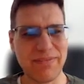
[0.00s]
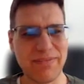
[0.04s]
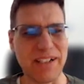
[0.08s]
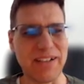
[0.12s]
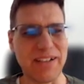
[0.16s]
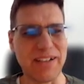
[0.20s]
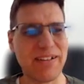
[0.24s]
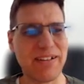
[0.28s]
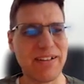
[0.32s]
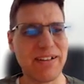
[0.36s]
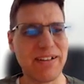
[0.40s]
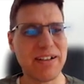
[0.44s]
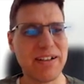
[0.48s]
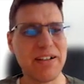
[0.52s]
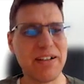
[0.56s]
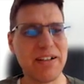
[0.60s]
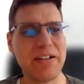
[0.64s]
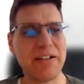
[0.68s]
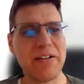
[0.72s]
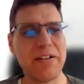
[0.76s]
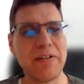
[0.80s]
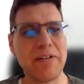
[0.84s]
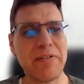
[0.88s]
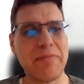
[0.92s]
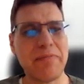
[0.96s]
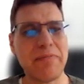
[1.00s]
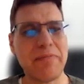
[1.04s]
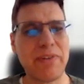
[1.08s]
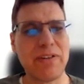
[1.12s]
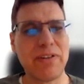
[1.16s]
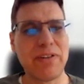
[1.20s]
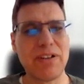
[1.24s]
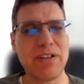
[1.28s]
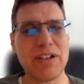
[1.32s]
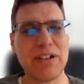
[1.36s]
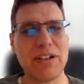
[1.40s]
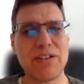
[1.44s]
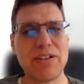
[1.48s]
Yeah.
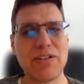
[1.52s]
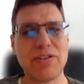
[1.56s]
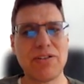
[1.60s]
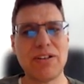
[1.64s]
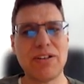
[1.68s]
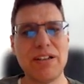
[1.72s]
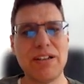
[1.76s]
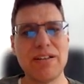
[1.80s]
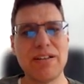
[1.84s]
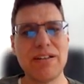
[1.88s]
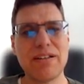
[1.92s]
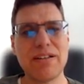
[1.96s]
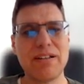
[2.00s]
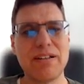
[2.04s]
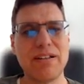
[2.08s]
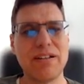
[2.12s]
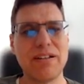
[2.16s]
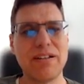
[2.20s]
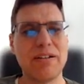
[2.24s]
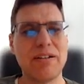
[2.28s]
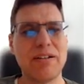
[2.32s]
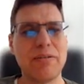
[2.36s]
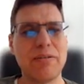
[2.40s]
Okay, so these